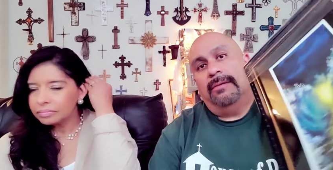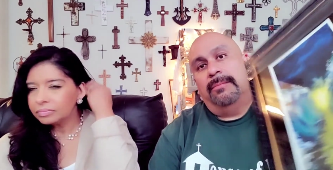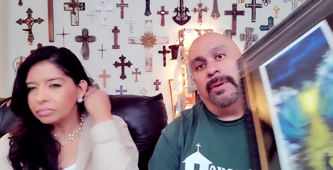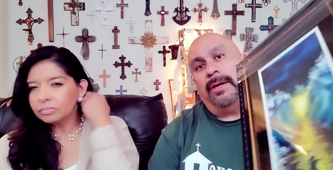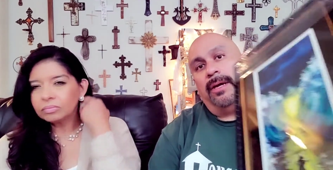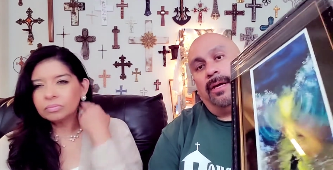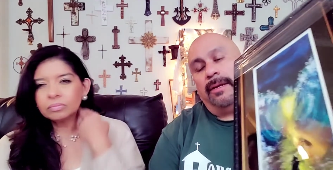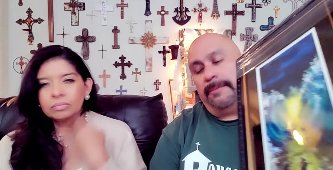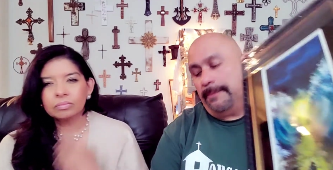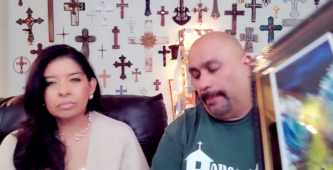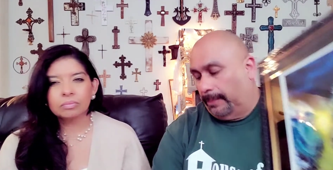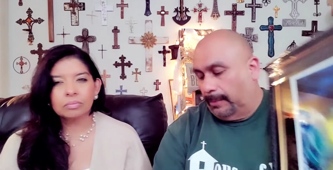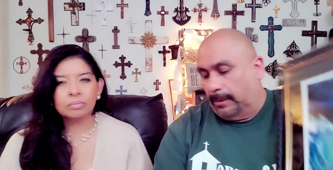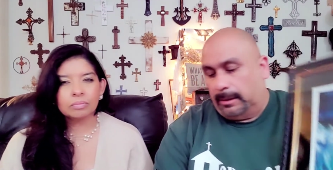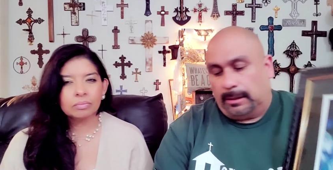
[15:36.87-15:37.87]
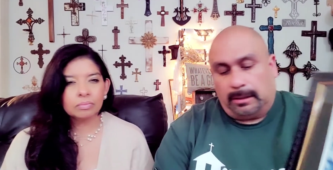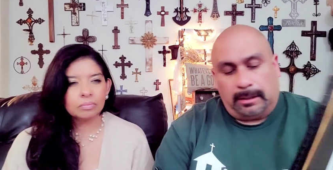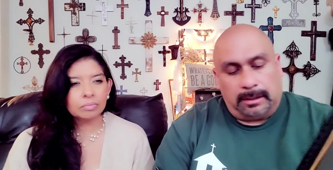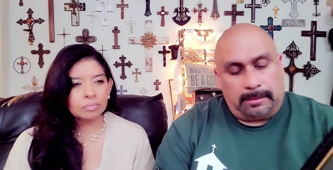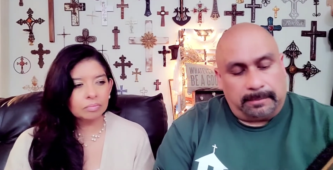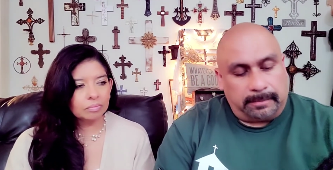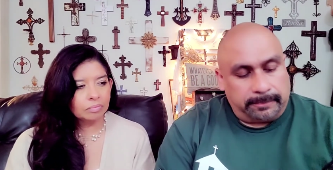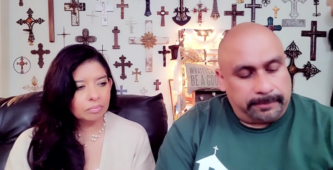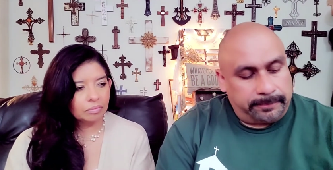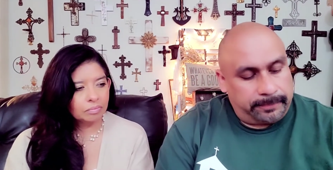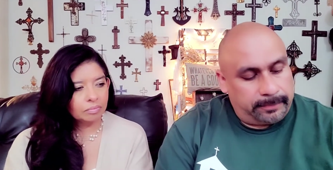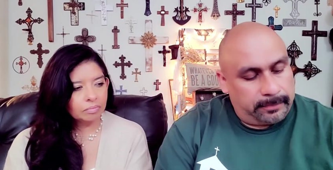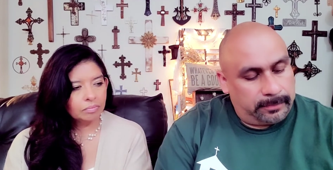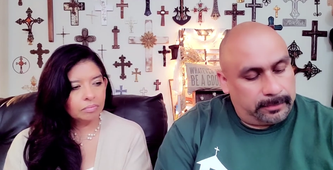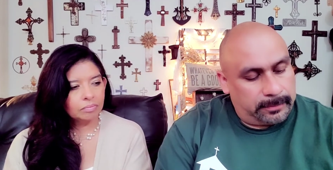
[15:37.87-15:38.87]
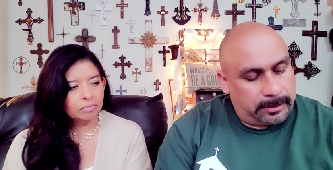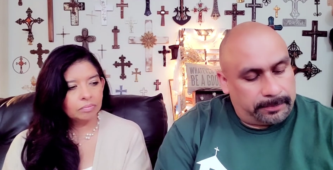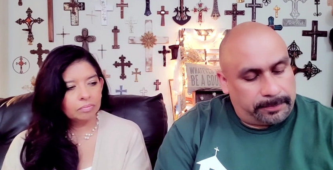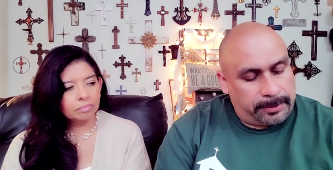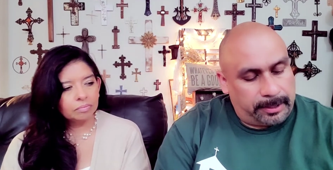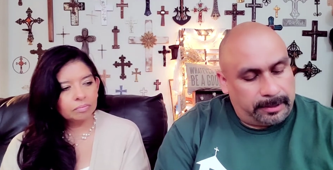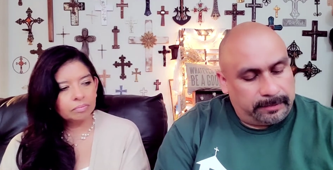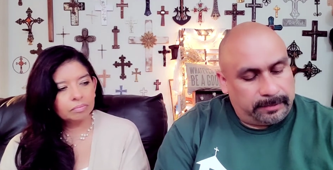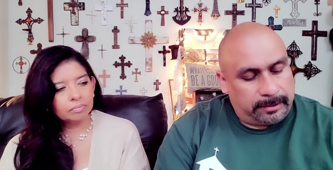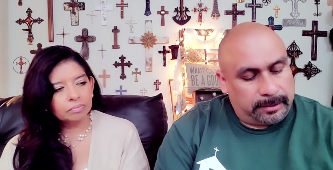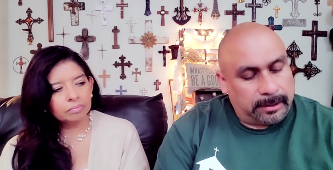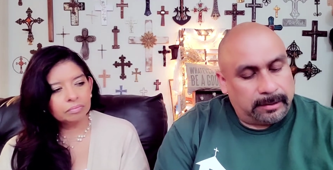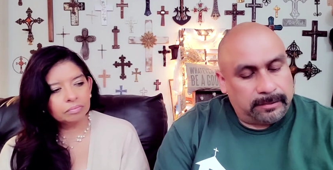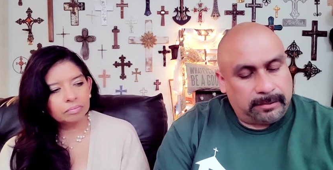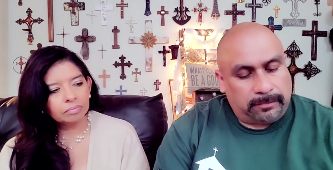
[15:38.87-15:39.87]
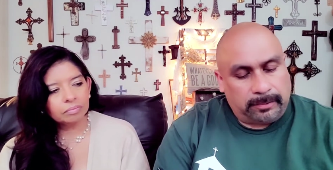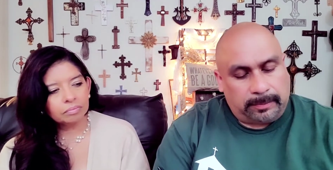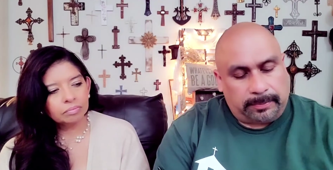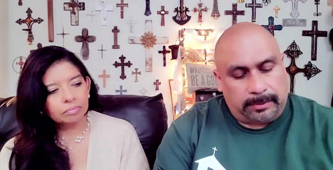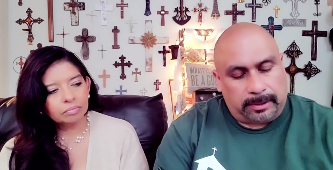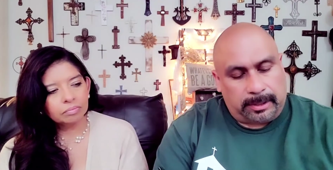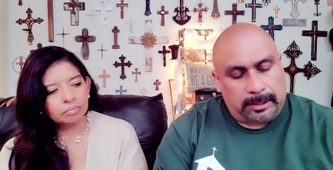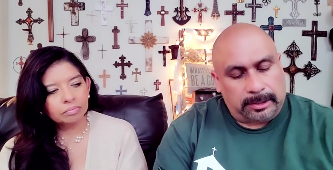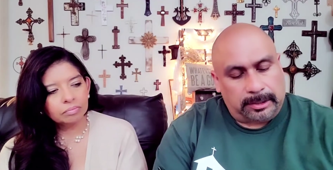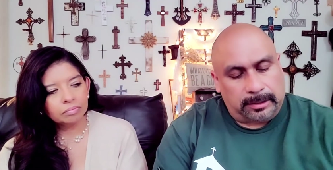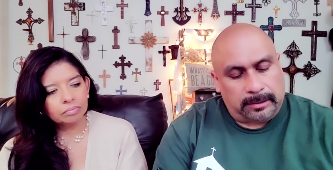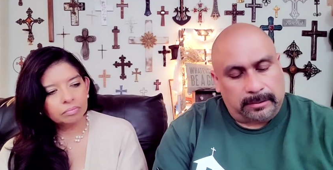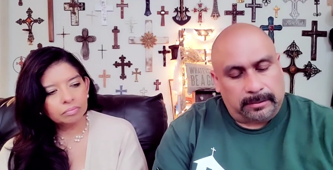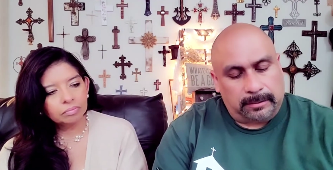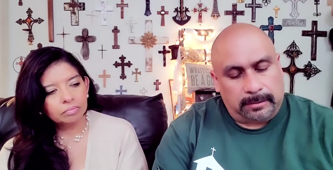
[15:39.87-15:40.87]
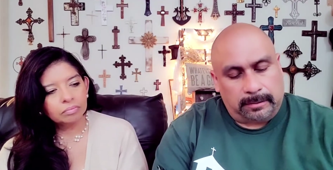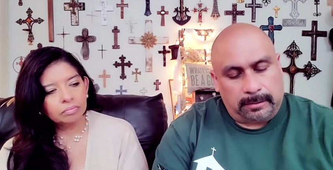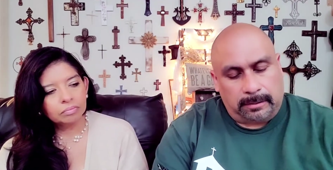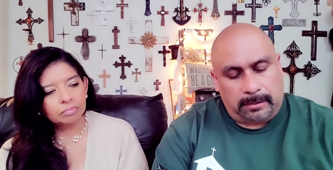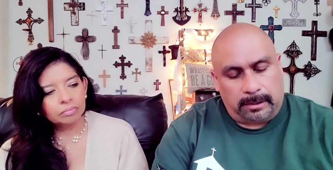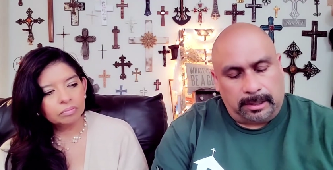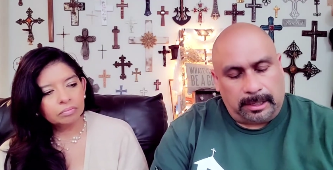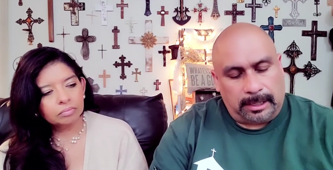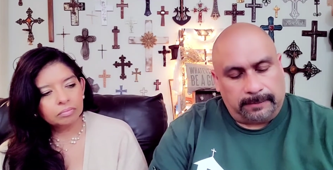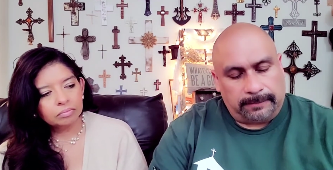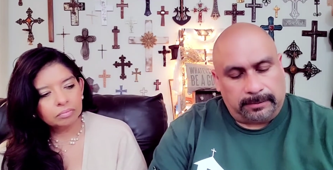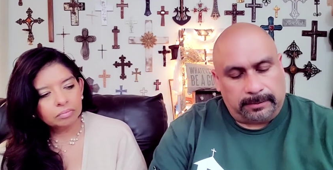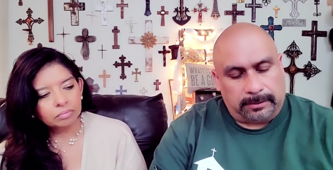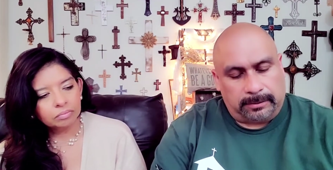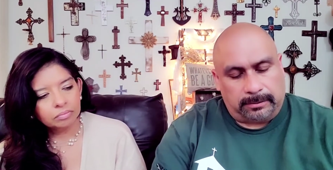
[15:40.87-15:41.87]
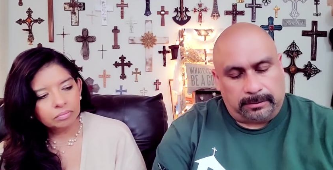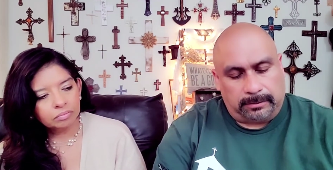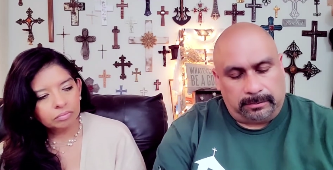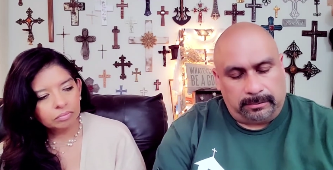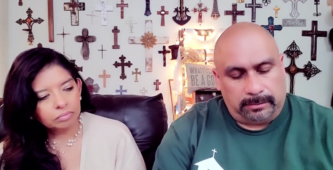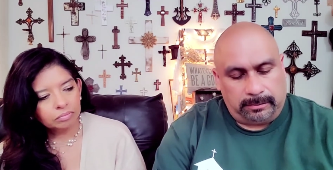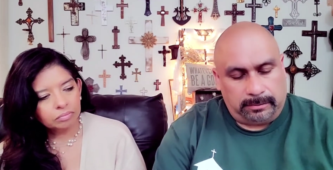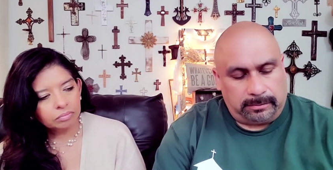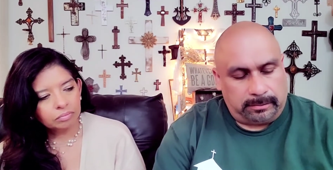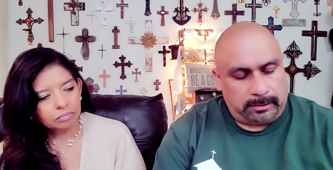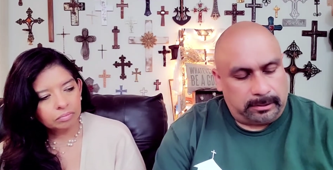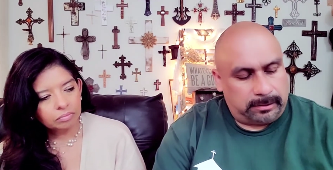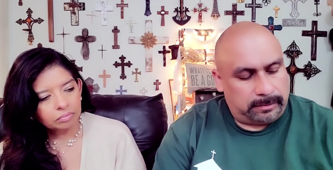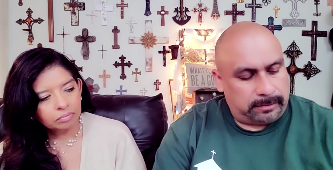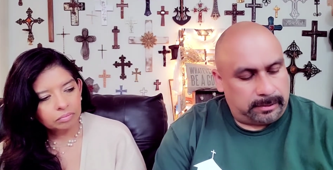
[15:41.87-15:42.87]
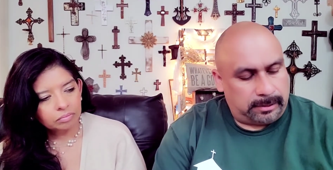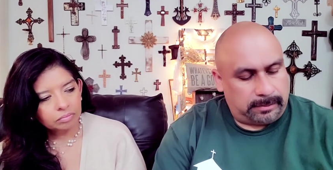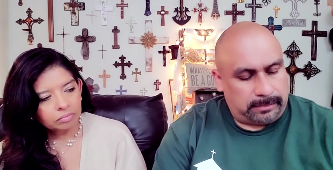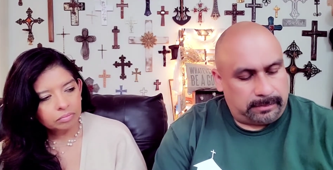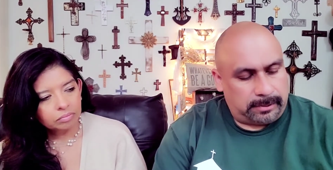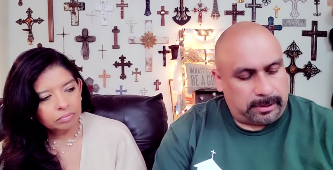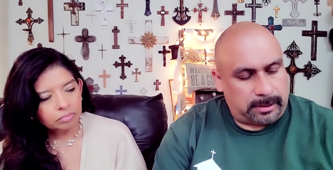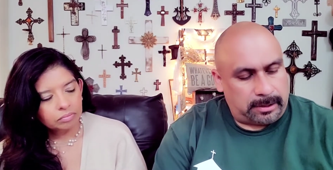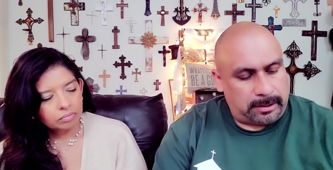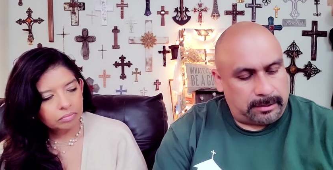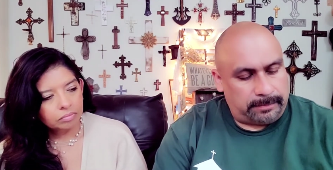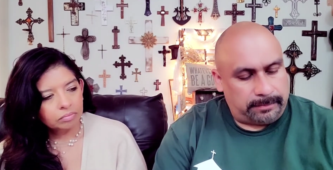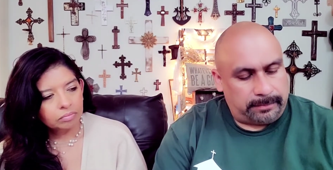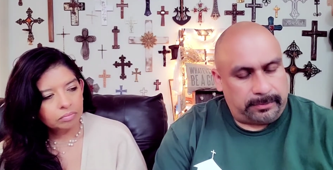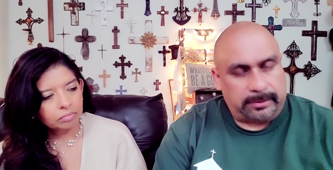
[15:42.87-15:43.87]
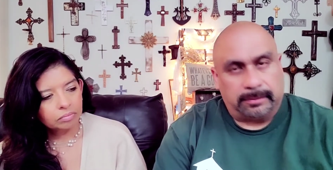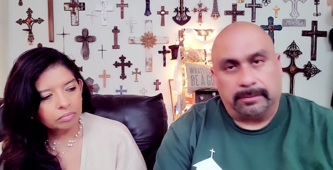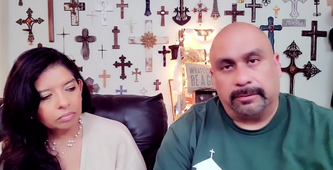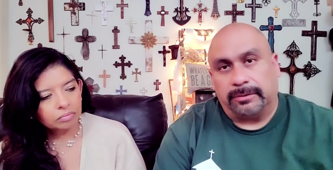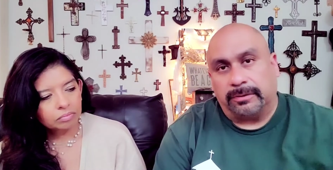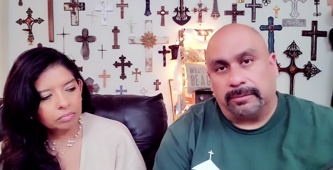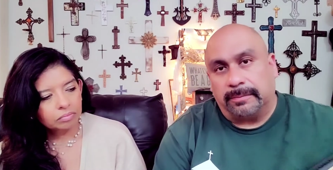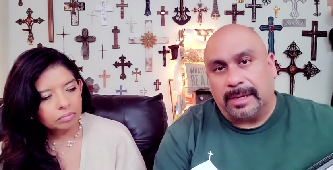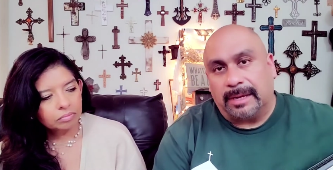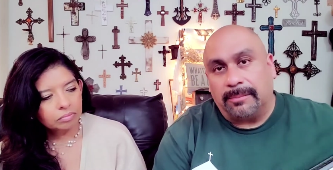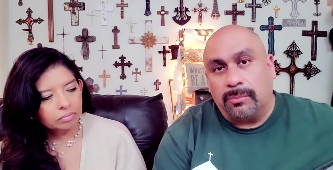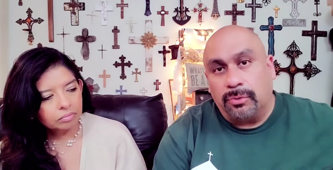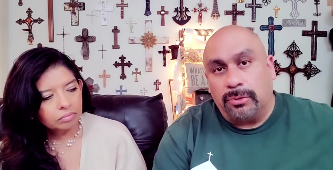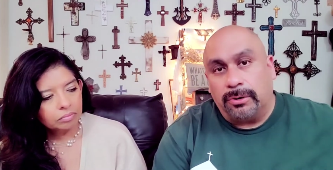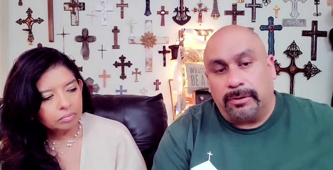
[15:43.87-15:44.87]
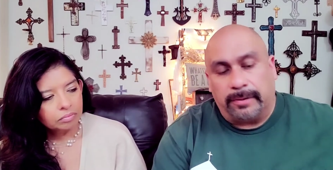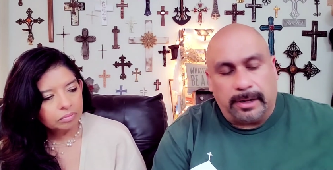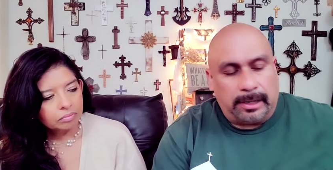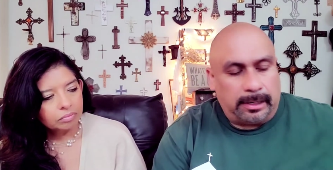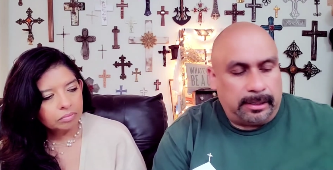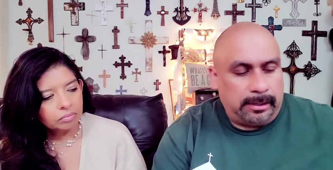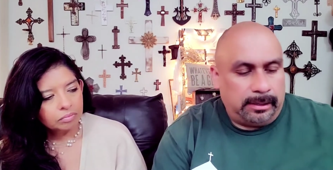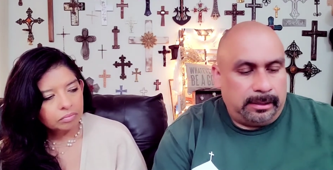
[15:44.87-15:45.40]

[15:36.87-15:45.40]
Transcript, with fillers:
Speaker 1: But um, the place that does the reproductions, all I have to do is um, call them to, to make more, right?